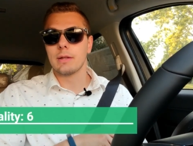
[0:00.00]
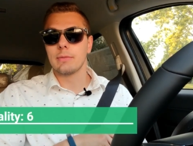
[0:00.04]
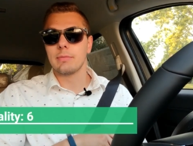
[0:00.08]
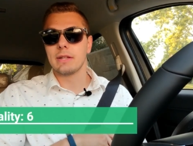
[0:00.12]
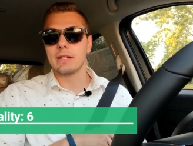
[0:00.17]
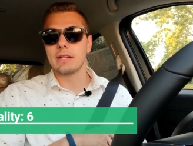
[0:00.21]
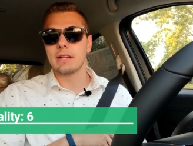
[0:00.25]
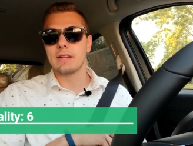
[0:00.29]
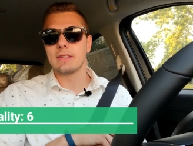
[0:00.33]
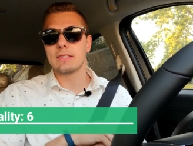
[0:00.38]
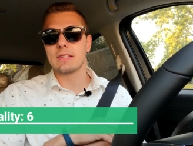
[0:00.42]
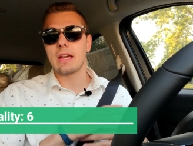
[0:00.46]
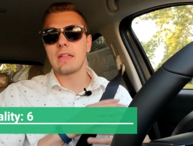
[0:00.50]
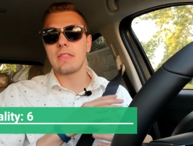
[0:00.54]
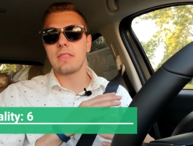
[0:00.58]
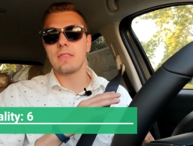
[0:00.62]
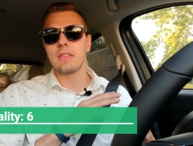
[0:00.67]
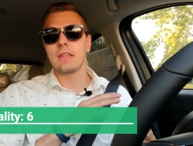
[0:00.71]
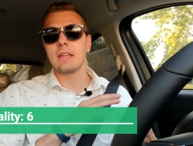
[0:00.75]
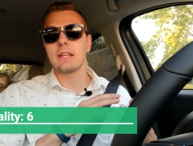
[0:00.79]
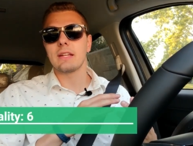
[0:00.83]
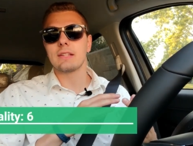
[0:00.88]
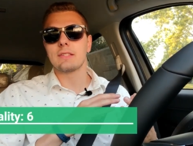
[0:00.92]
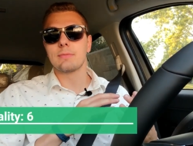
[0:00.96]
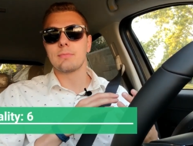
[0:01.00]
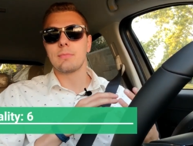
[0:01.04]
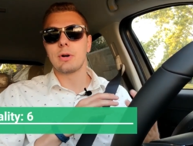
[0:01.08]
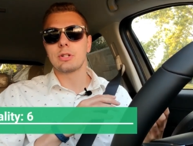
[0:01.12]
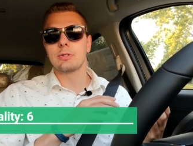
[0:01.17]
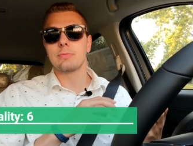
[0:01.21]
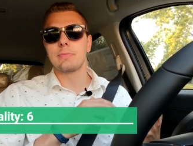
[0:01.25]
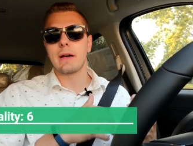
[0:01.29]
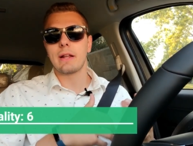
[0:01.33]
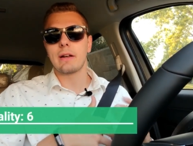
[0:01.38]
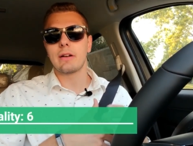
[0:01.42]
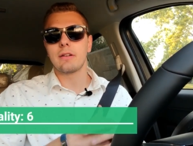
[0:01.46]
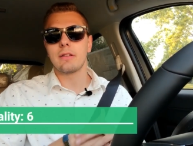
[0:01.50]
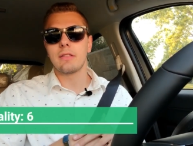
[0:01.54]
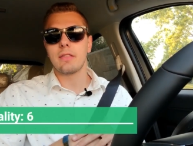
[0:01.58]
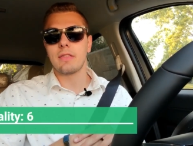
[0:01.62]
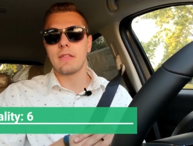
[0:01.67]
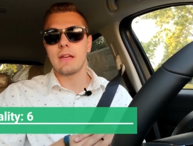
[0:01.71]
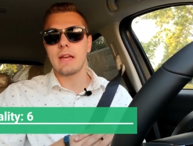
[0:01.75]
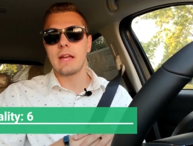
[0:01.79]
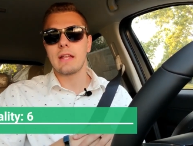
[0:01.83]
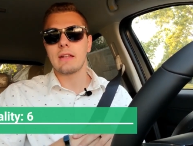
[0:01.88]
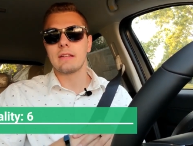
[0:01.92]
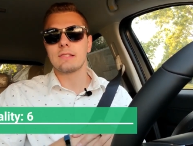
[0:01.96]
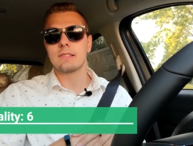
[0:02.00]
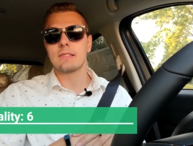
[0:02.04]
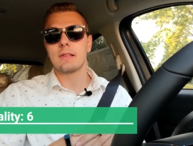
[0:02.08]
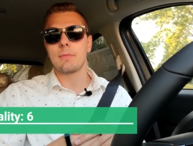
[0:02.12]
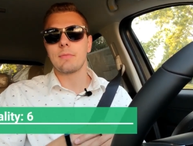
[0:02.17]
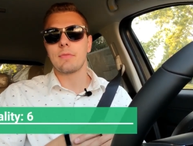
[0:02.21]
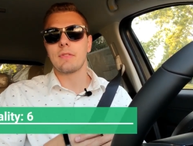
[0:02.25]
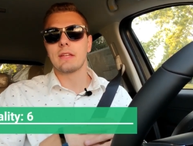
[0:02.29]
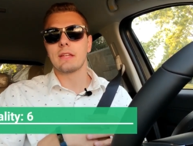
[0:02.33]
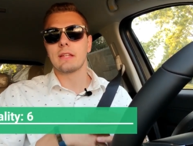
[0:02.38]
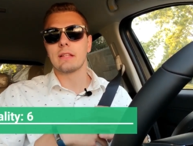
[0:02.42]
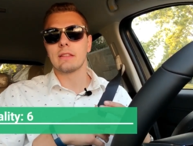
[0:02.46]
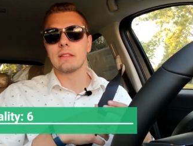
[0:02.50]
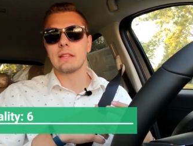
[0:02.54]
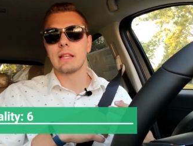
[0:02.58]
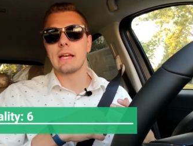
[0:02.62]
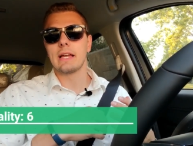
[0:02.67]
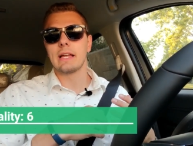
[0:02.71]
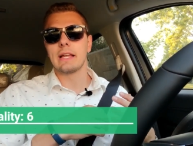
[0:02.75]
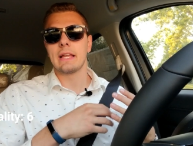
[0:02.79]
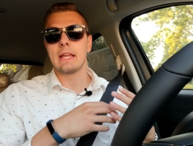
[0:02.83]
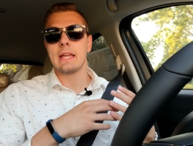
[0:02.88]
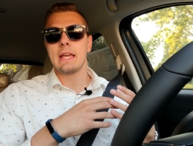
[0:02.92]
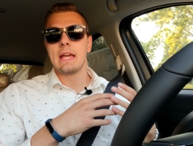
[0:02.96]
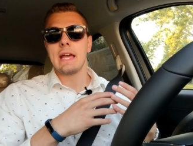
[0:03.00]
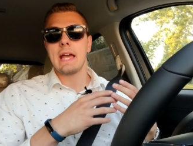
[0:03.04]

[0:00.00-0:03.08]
because I think it's much better than something like